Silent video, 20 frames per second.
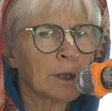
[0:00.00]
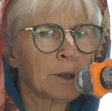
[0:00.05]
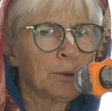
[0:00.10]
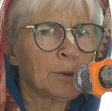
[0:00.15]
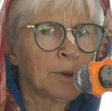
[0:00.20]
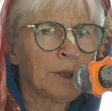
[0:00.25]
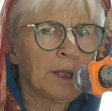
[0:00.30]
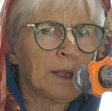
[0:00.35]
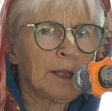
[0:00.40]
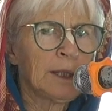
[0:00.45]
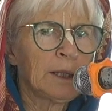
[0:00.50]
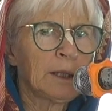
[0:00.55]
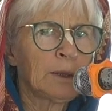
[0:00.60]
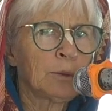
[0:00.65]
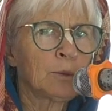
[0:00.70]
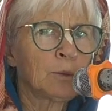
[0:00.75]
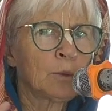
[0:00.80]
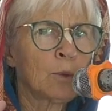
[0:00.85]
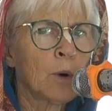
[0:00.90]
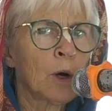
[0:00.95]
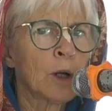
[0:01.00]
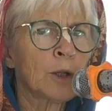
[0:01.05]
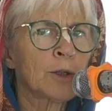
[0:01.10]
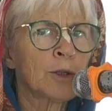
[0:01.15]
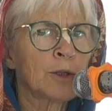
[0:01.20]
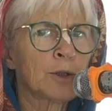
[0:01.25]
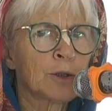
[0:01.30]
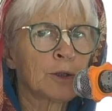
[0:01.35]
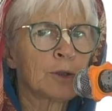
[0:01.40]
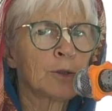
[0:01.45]
we want
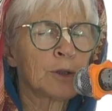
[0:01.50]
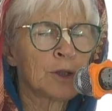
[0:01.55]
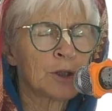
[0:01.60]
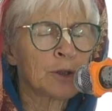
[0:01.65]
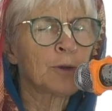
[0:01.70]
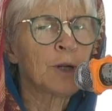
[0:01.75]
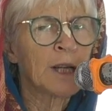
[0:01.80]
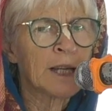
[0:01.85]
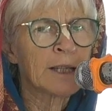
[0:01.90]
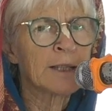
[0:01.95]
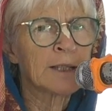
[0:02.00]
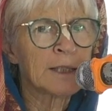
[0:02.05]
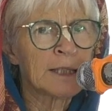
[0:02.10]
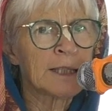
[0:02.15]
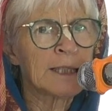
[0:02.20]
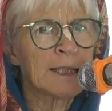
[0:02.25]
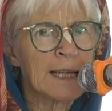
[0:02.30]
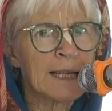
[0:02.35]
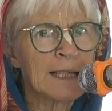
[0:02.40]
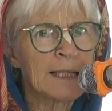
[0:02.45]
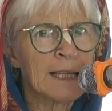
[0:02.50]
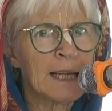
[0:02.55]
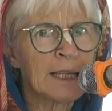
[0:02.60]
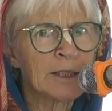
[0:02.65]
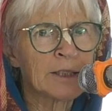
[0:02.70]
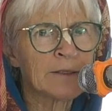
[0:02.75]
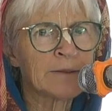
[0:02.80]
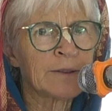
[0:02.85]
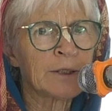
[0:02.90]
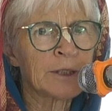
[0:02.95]
to strengthen in our
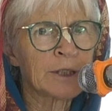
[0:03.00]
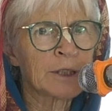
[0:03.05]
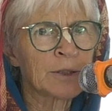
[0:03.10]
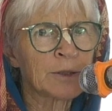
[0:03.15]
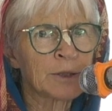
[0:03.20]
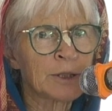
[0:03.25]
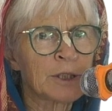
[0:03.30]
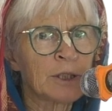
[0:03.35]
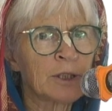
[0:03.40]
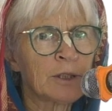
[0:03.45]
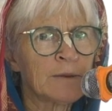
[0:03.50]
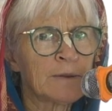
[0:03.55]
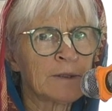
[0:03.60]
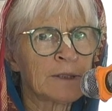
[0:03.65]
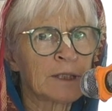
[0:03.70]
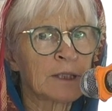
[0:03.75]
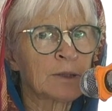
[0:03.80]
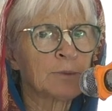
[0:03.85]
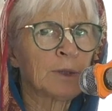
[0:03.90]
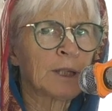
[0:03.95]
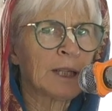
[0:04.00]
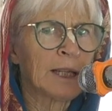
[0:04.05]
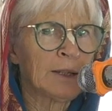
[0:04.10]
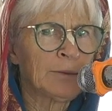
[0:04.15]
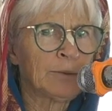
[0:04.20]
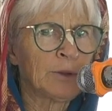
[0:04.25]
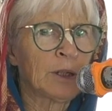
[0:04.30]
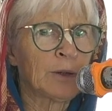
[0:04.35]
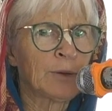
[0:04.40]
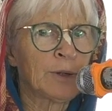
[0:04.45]
devotional service, we
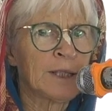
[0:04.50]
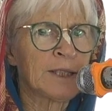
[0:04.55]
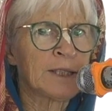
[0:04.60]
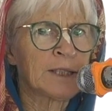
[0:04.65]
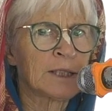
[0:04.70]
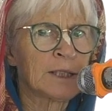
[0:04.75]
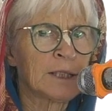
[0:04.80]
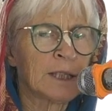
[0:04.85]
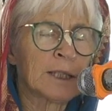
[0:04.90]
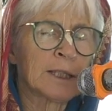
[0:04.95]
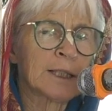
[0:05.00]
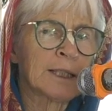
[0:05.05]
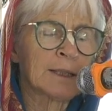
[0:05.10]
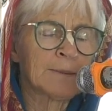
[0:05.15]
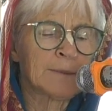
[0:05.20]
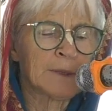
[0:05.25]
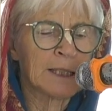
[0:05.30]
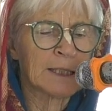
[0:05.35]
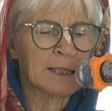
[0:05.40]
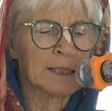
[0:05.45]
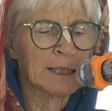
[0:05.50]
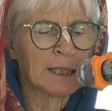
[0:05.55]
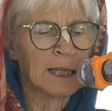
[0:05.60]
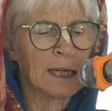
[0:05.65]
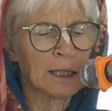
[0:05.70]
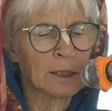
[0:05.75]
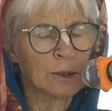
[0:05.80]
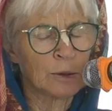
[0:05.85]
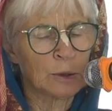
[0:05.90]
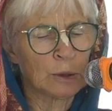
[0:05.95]
can request Narottama Das
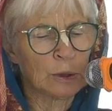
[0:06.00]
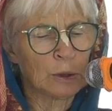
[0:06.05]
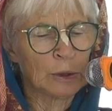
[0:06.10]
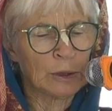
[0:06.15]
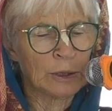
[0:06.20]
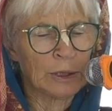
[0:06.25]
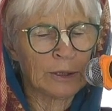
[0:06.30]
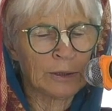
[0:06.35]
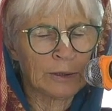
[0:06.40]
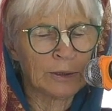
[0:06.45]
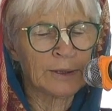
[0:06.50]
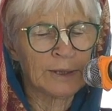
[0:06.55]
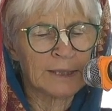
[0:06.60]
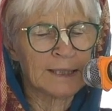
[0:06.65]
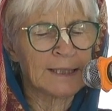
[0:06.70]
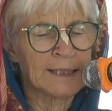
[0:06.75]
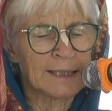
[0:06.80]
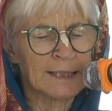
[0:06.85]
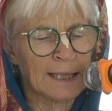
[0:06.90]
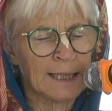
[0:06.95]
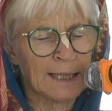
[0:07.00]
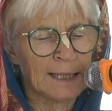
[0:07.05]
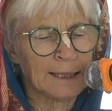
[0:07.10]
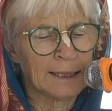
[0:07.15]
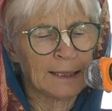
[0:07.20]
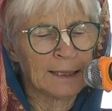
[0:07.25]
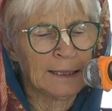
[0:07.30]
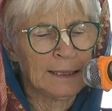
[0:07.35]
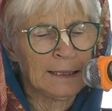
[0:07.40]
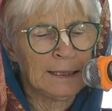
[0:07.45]
Thakur on this
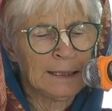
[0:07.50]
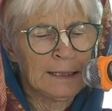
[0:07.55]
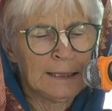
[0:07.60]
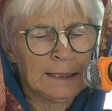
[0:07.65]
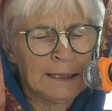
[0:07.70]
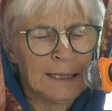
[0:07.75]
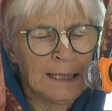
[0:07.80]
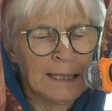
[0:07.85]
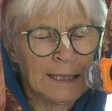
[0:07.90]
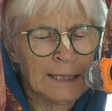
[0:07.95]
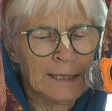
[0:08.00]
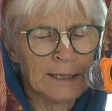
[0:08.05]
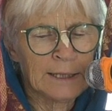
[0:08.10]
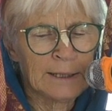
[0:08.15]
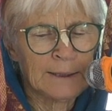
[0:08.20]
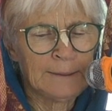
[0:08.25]
day. And